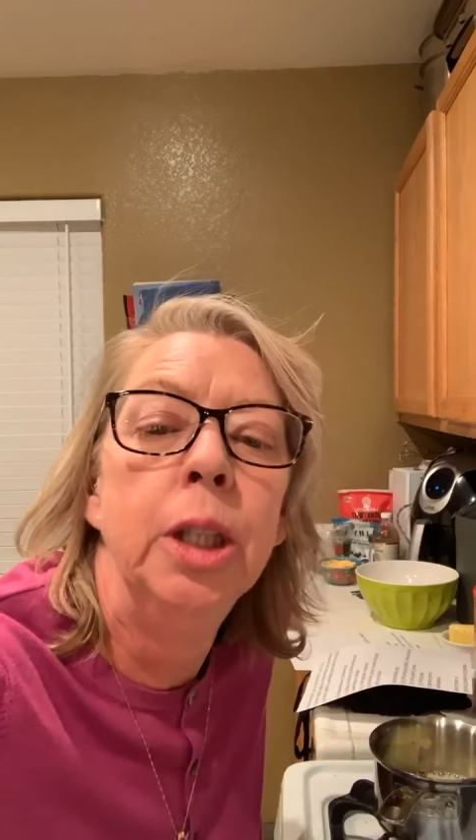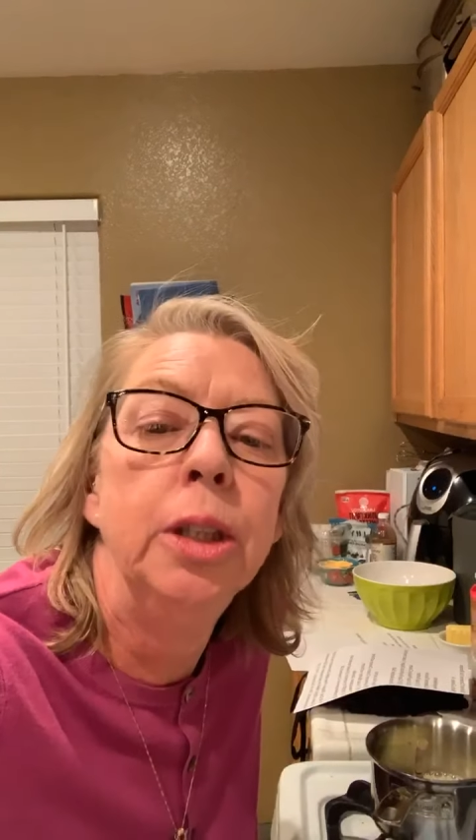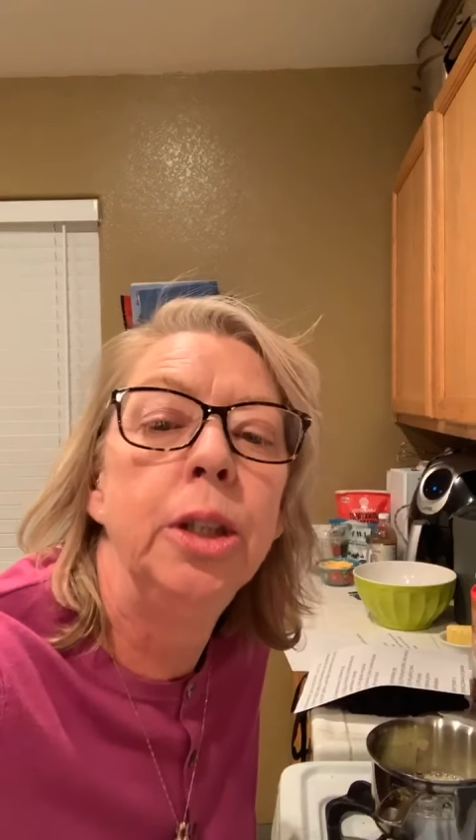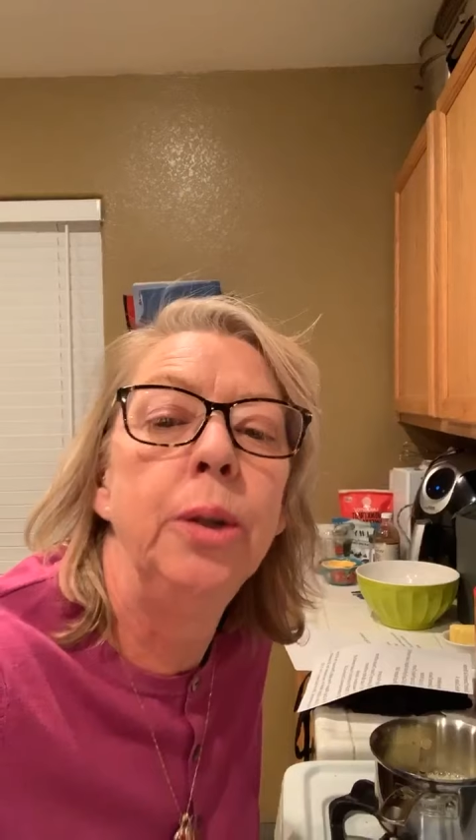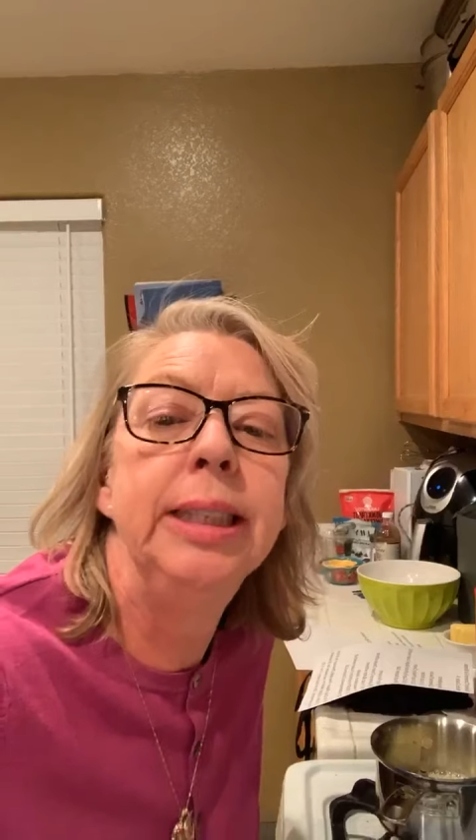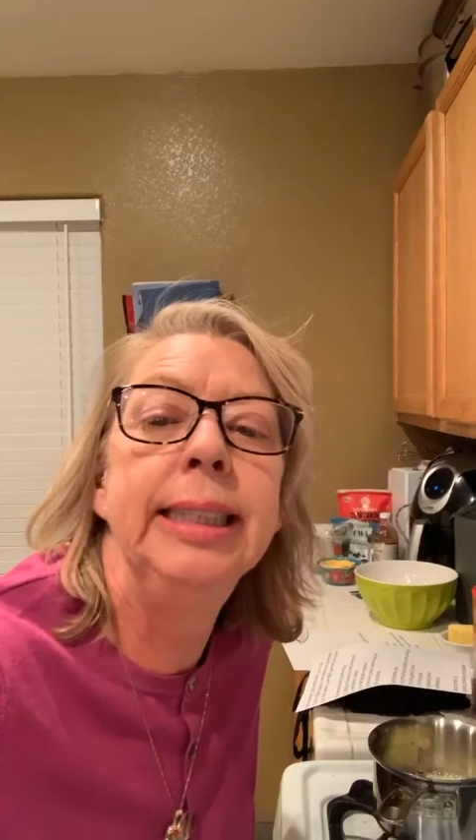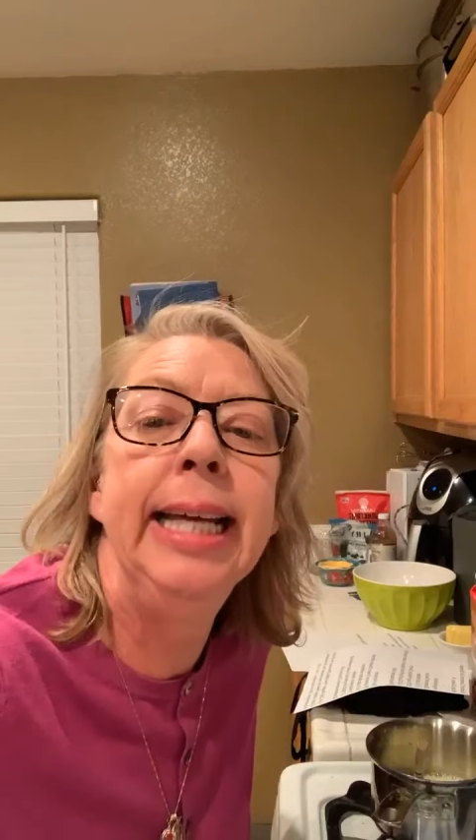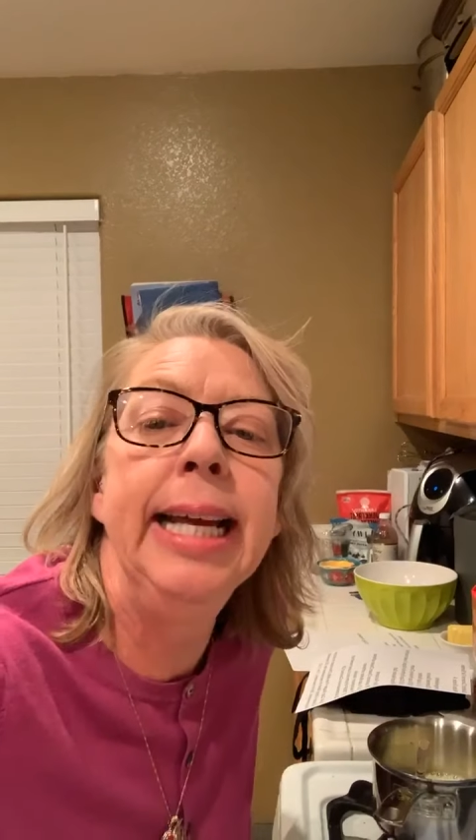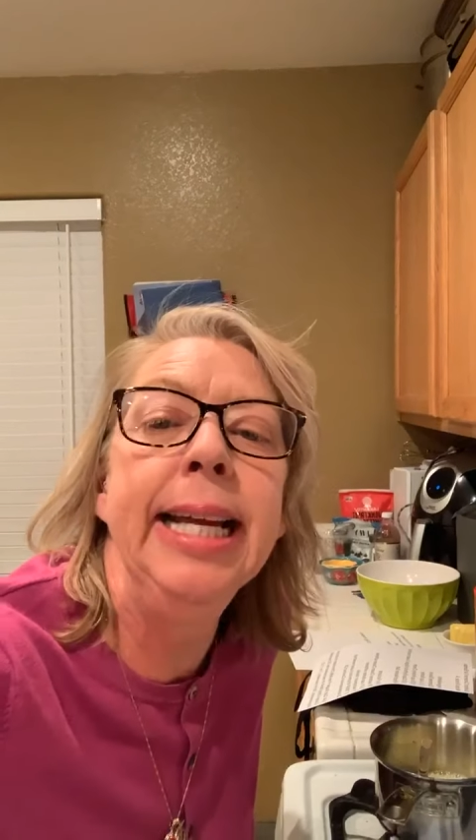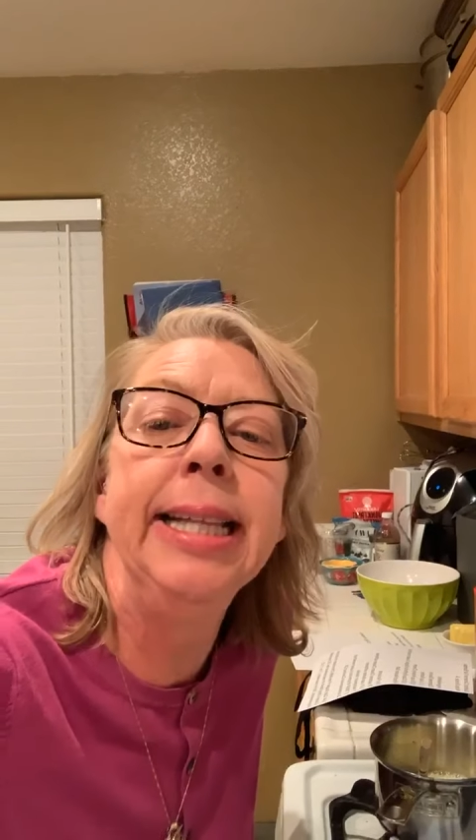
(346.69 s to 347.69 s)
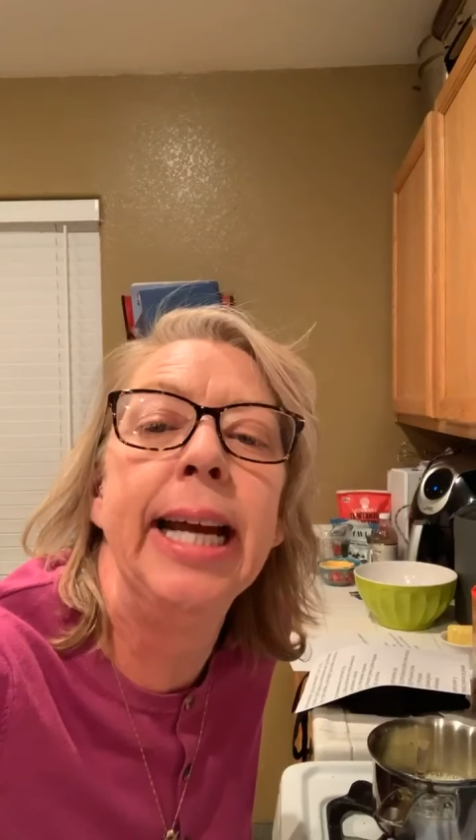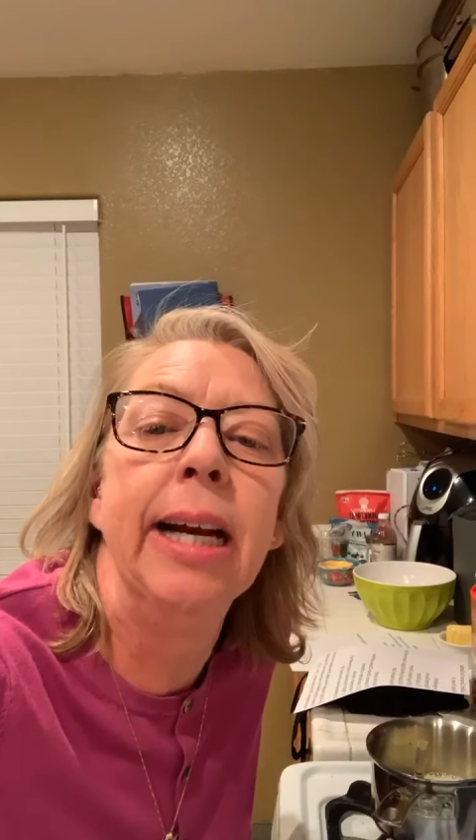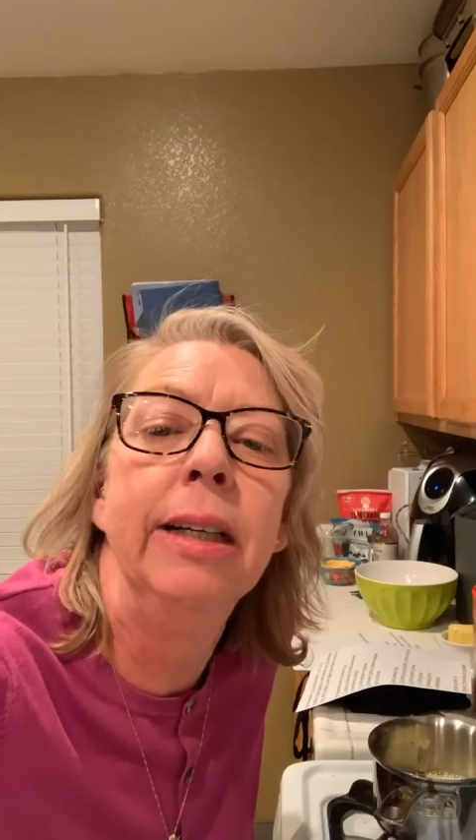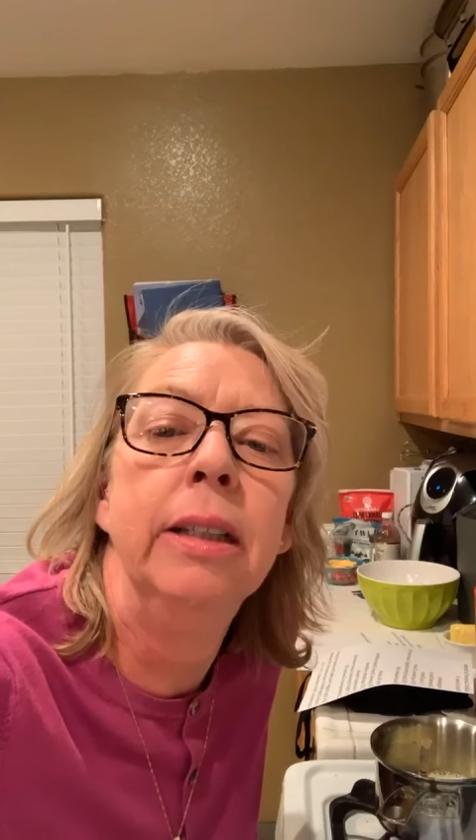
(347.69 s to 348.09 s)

So it's getting there.